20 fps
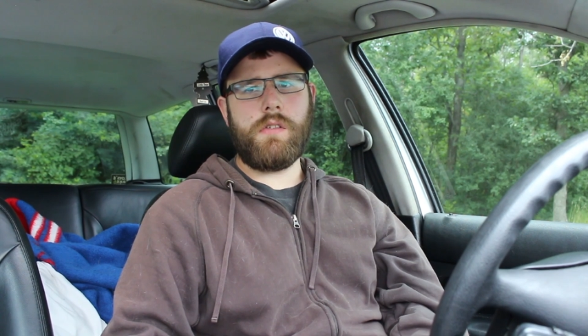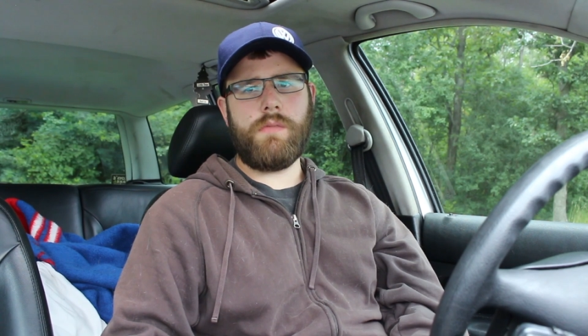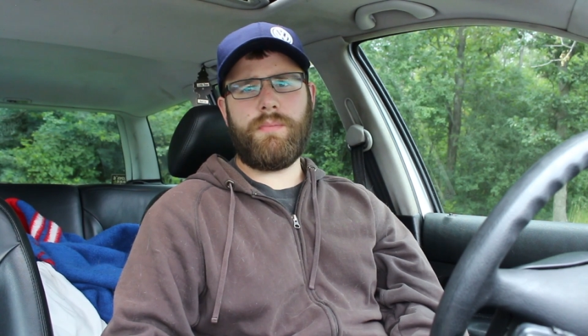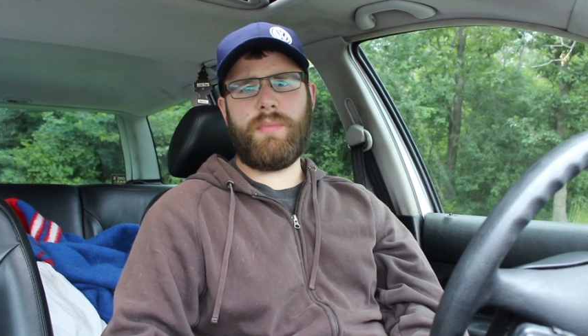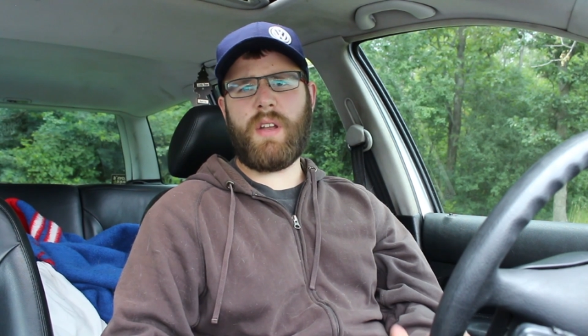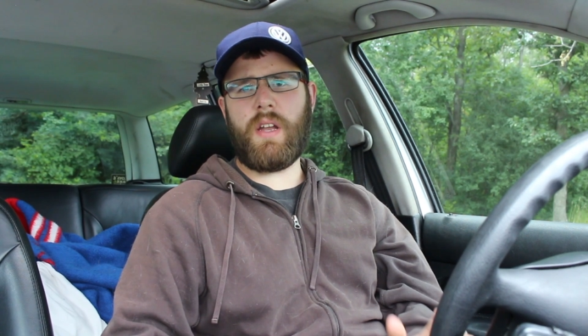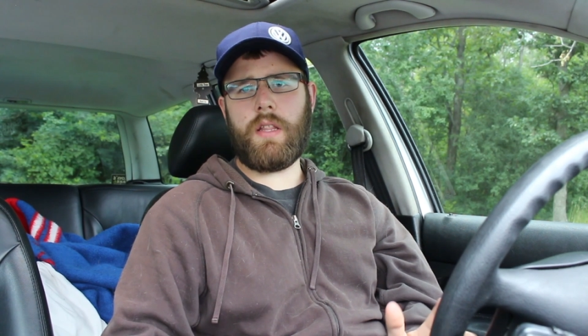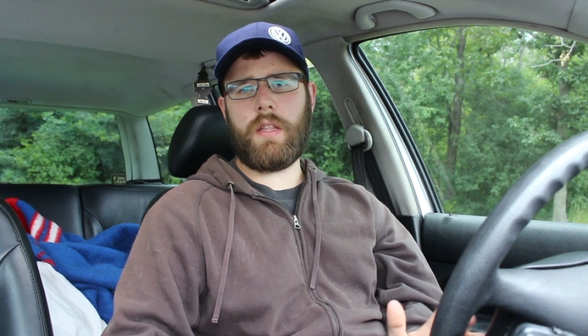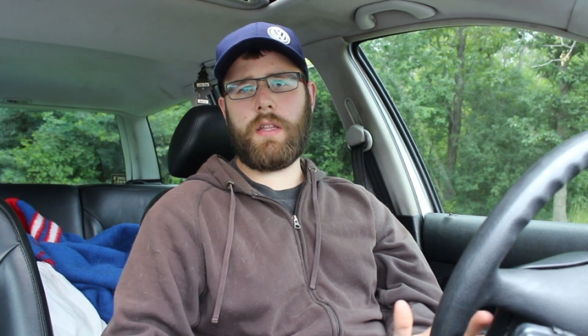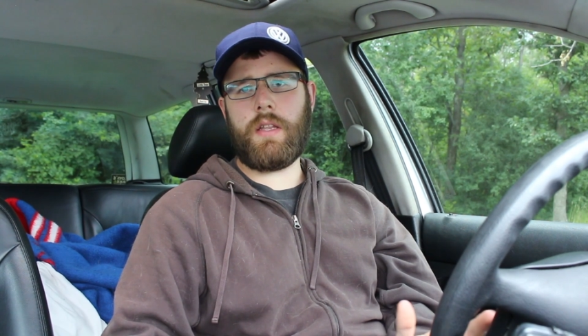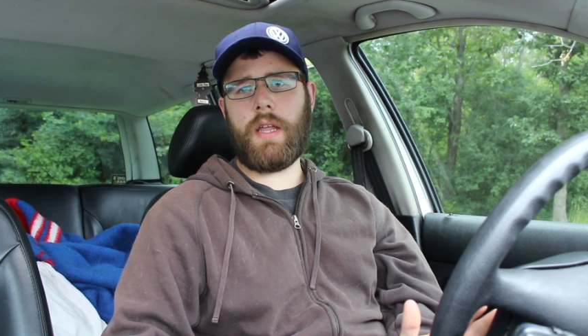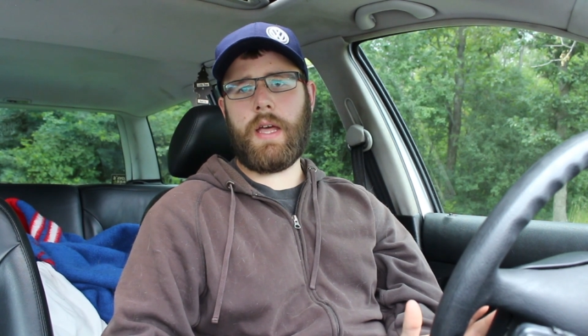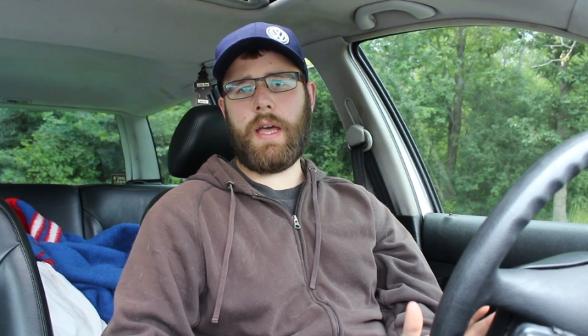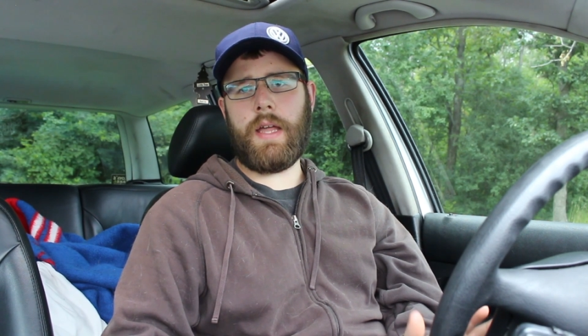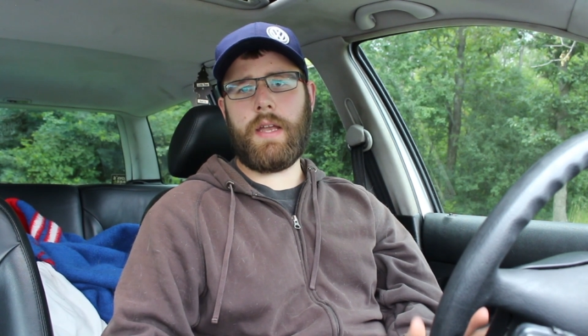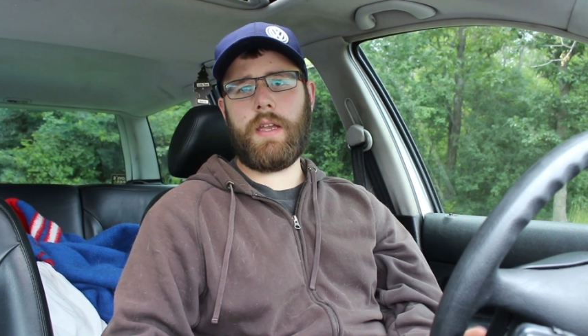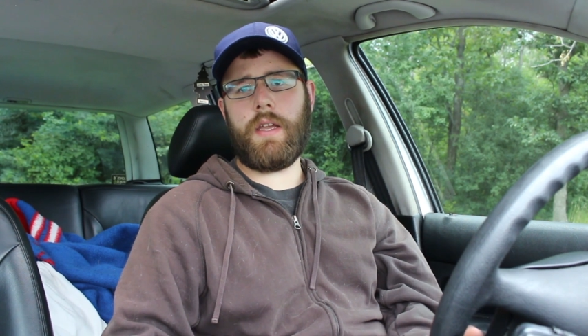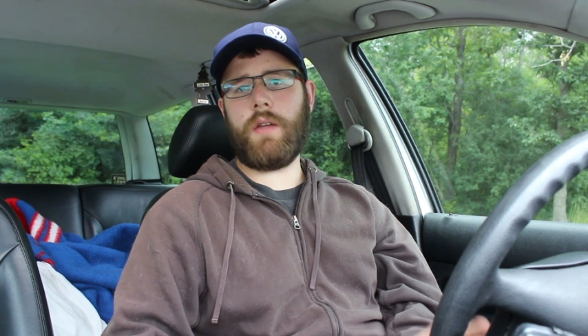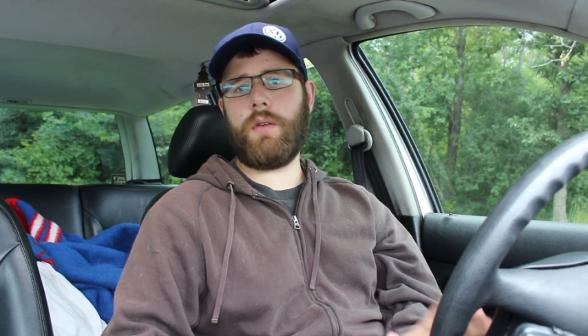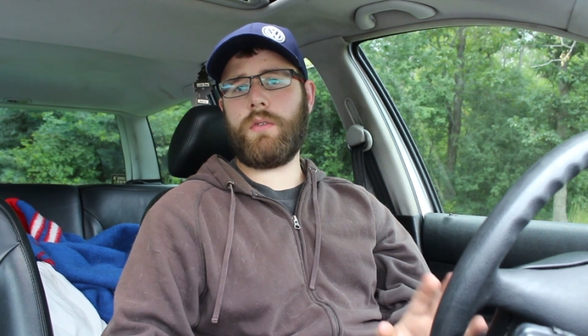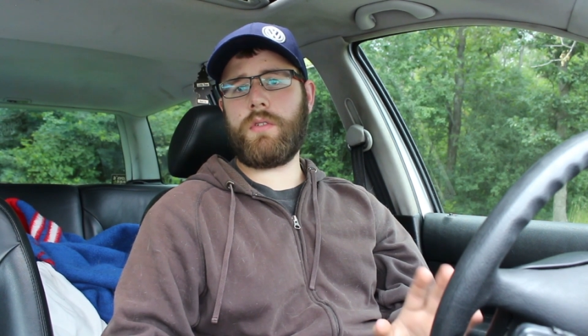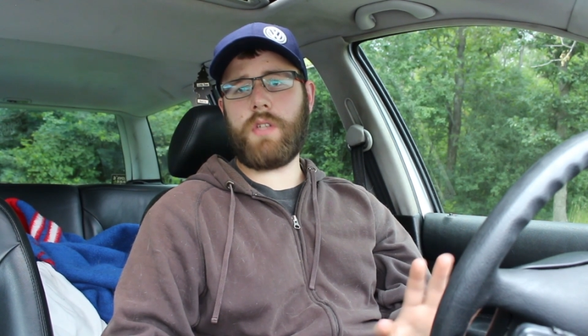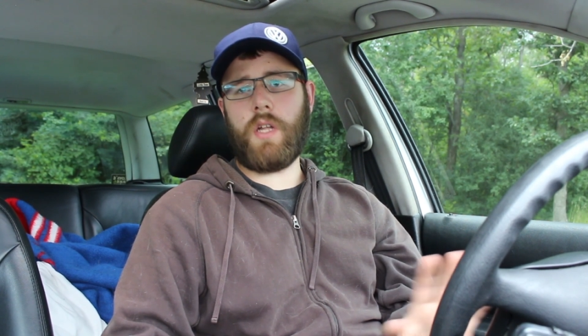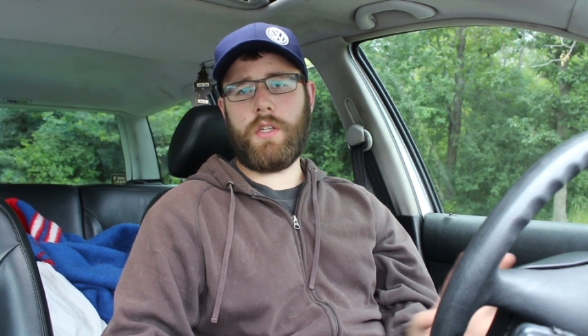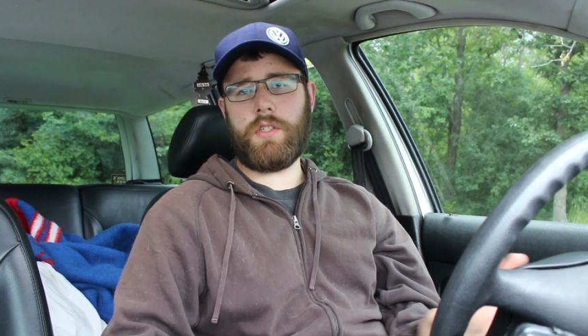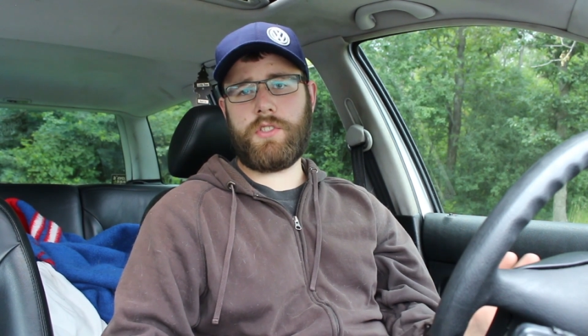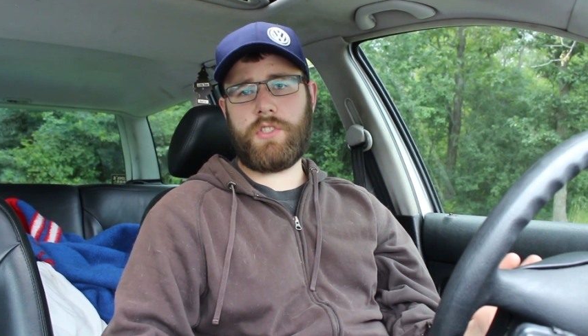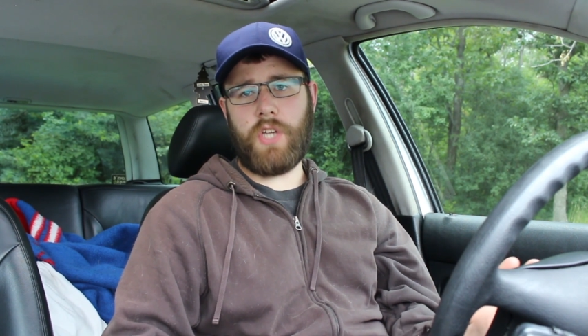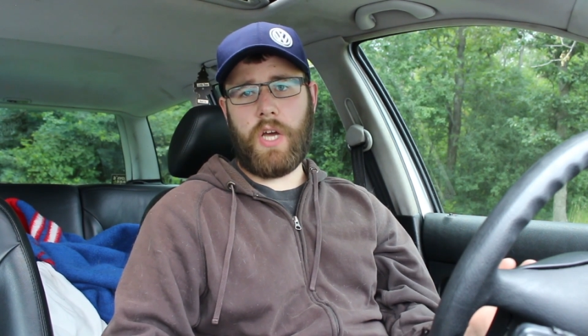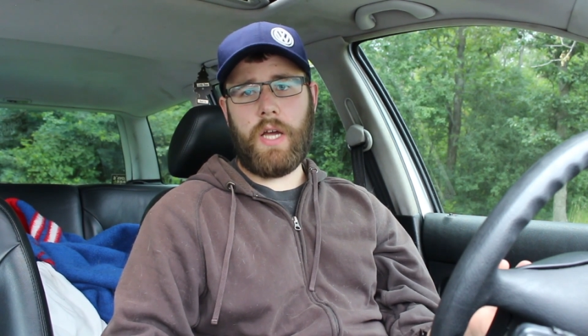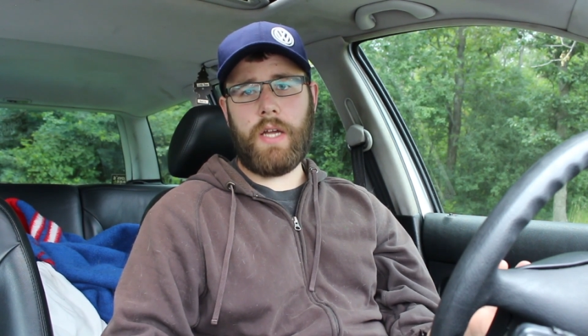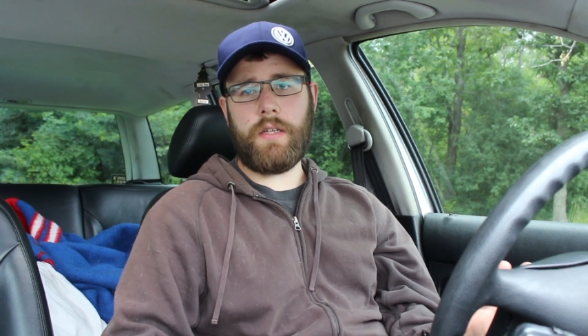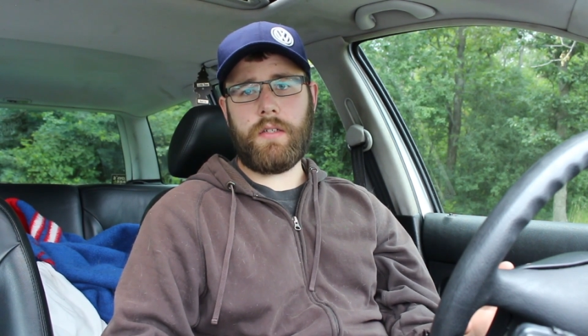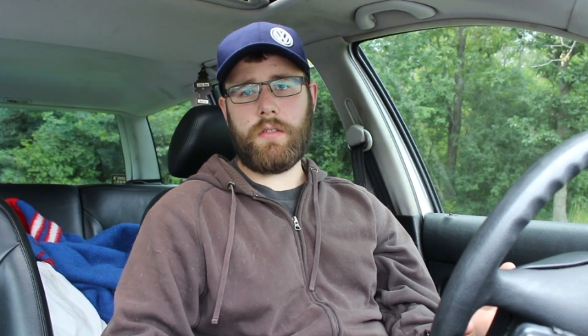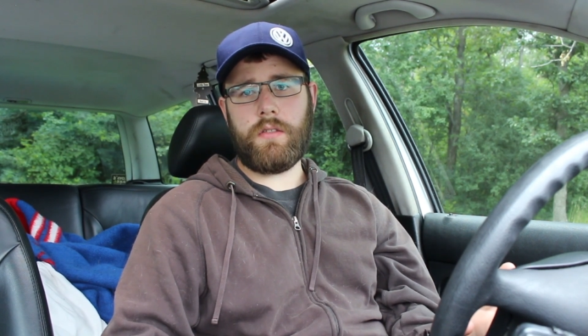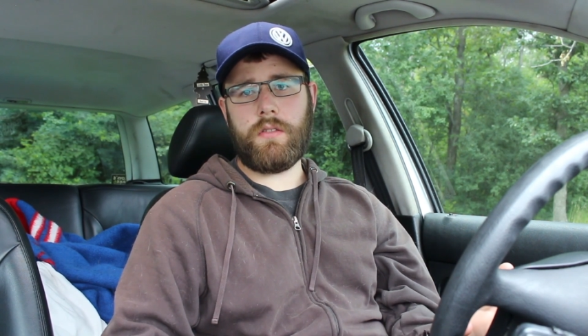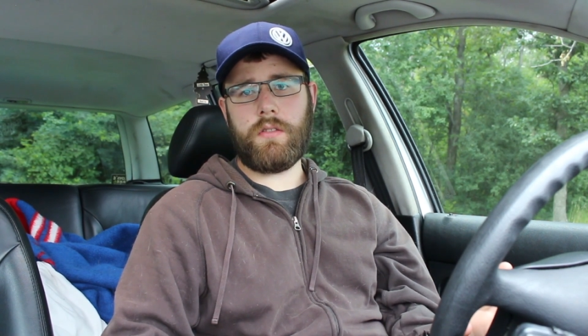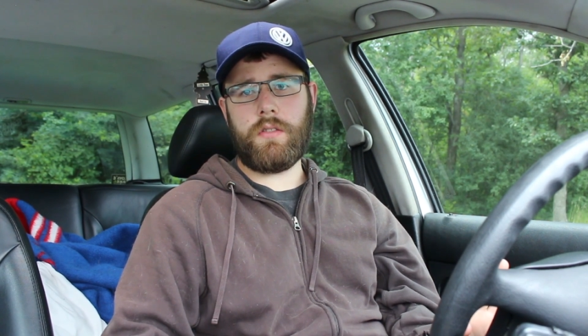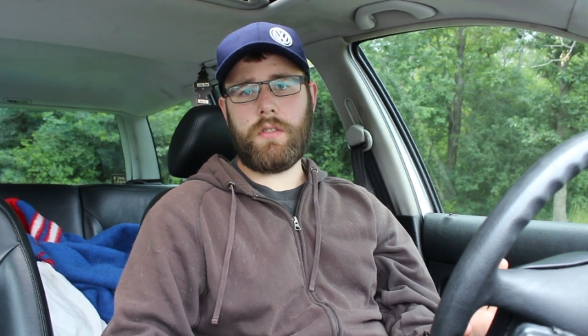But other than that, it was all done.